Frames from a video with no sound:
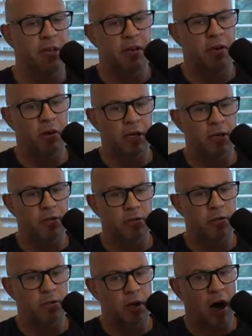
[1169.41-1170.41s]
They're like
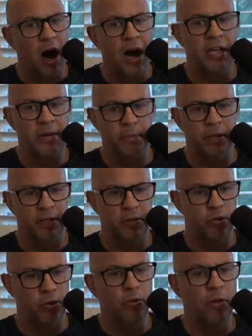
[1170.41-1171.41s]
arguably the
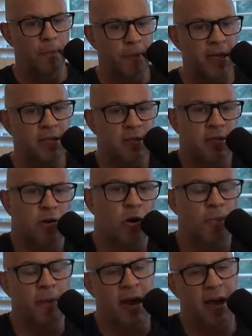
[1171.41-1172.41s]
two of the best
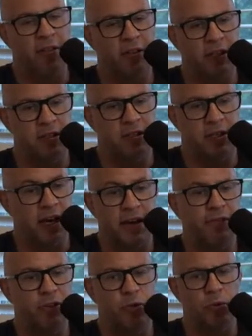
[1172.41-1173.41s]
combat athletes to
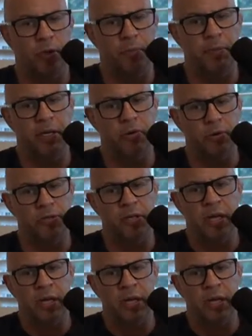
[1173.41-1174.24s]
ever do it, because